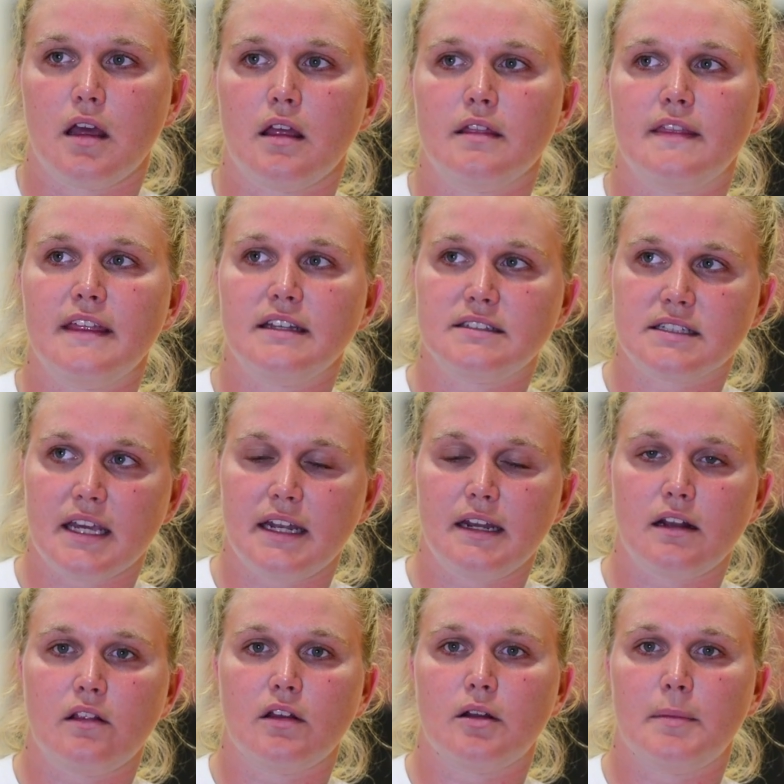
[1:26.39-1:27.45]
It's
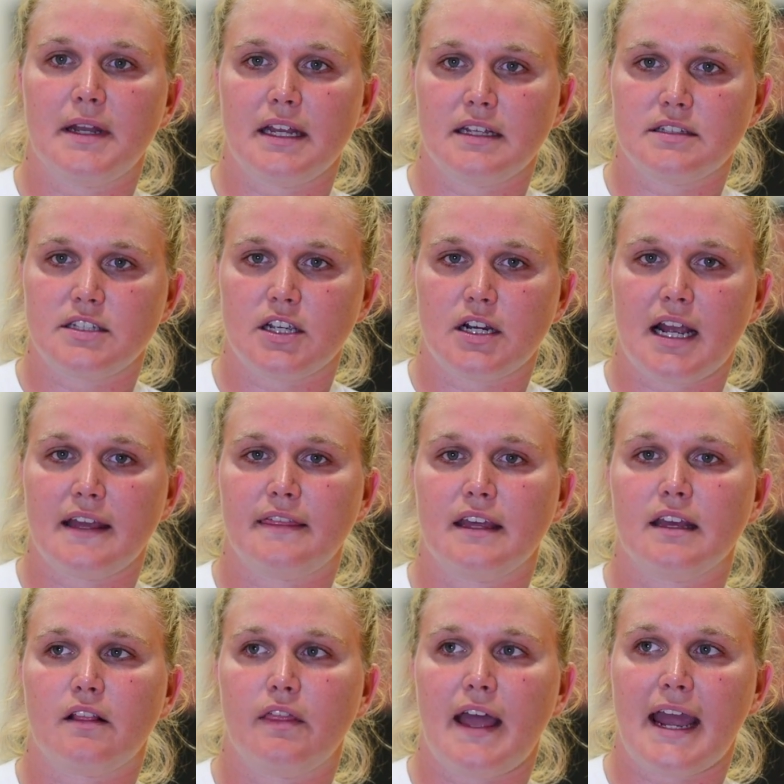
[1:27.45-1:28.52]
getting a little bit easier. I
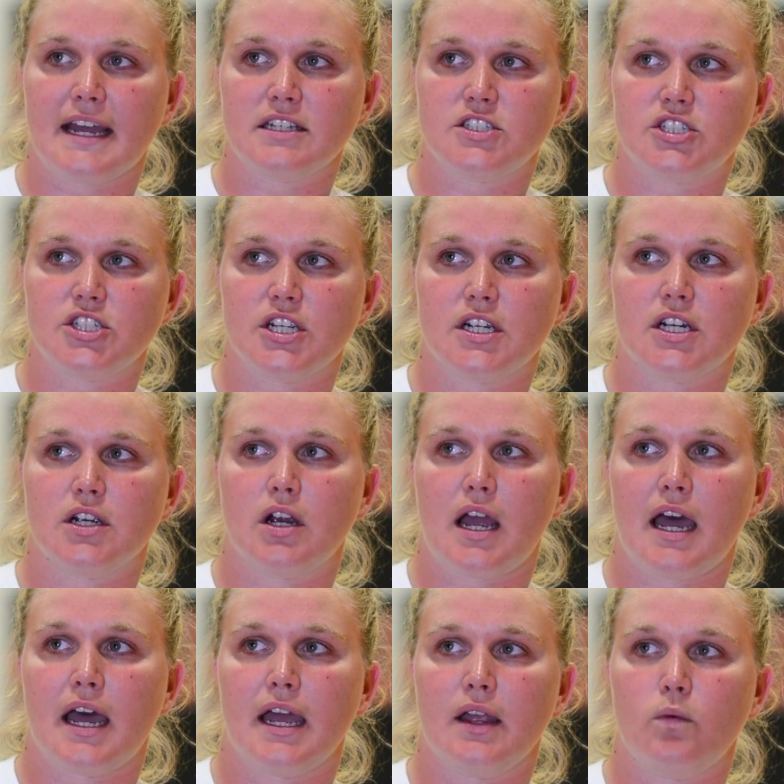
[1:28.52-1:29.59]
think last year
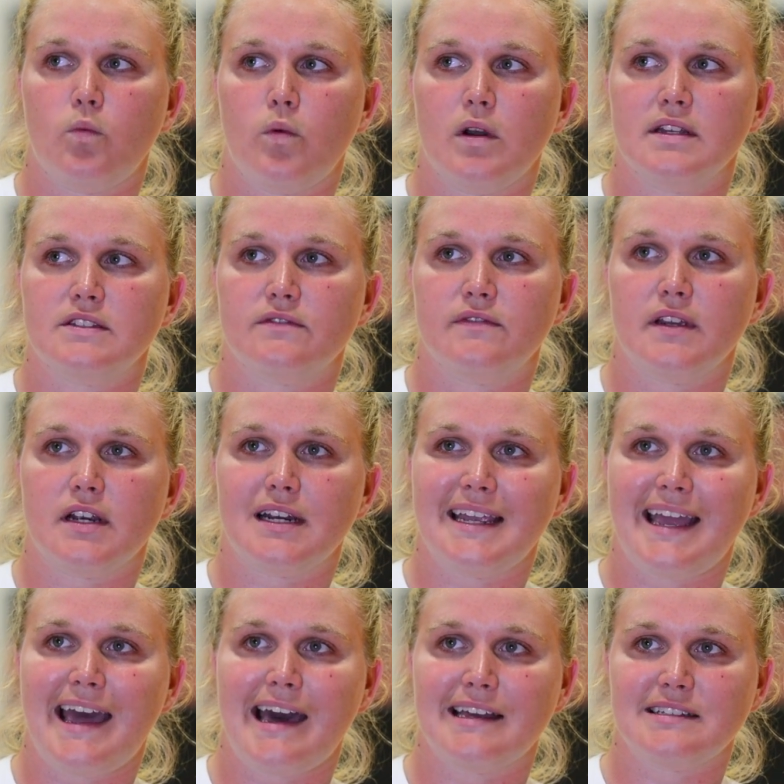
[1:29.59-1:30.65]
I was very
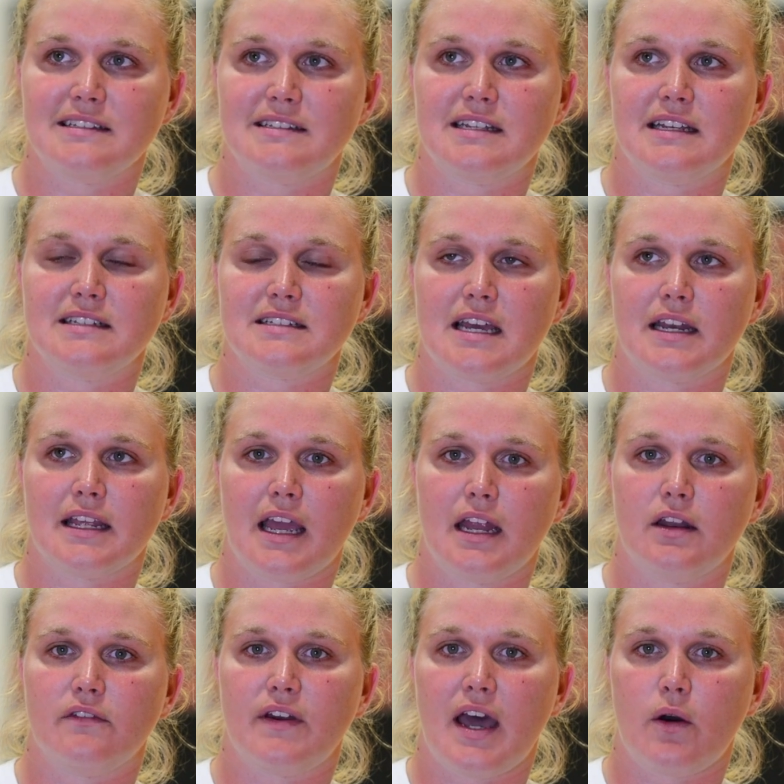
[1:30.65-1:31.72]
hesitant on
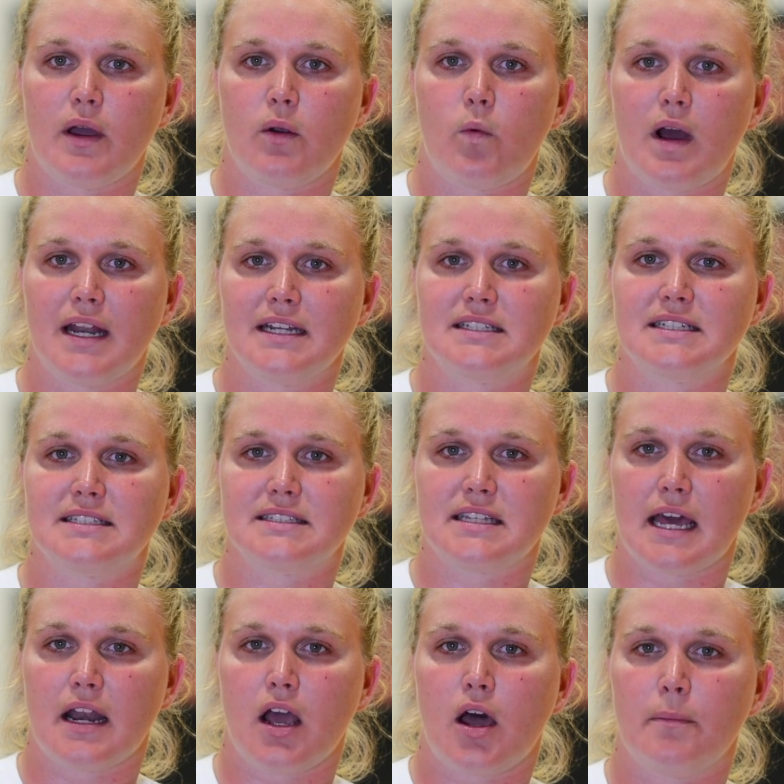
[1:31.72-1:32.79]
kind of how I wanted to
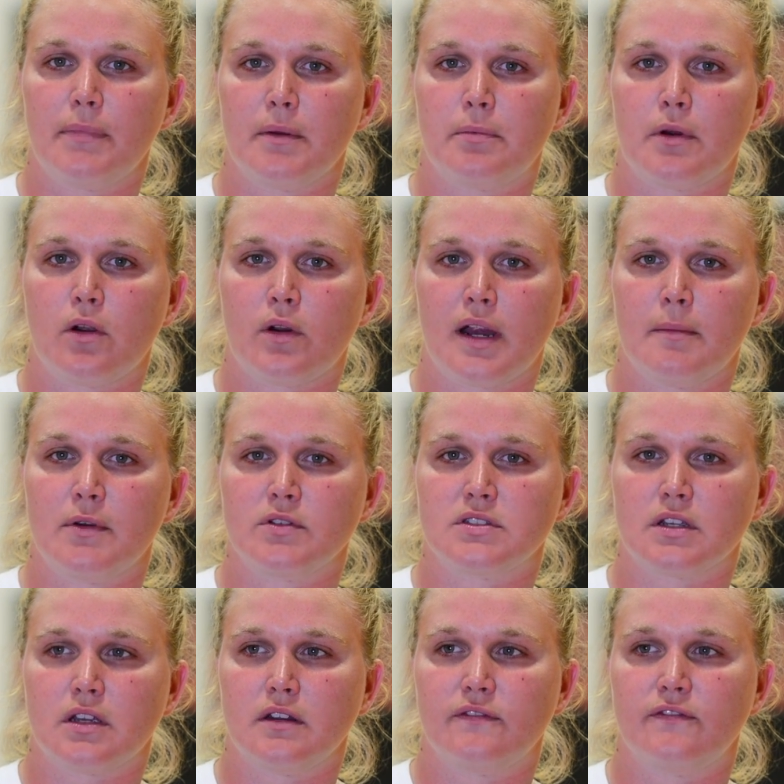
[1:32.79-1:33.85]
set up the program. It was
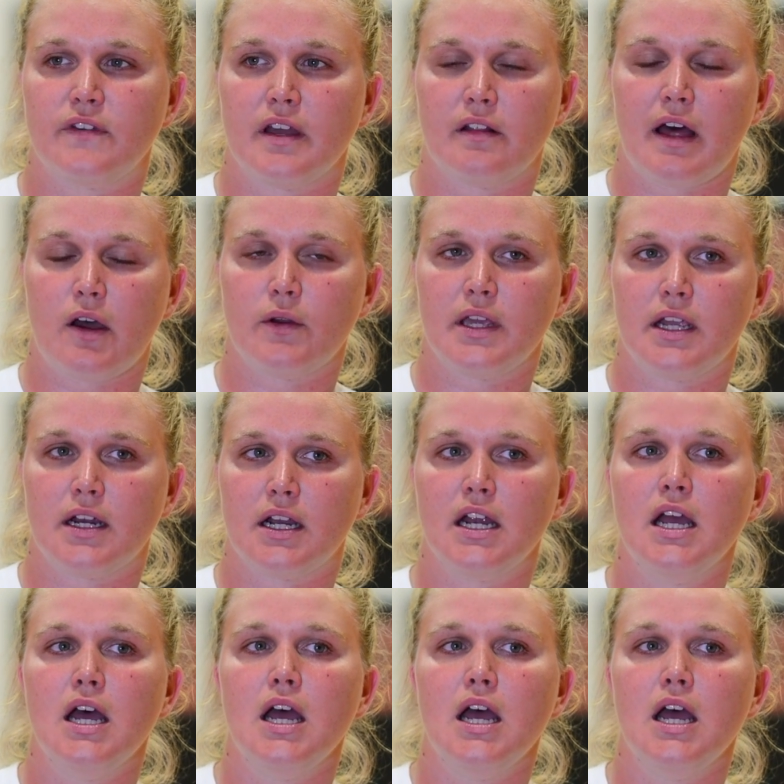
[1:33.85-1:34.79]
a good feel-out year.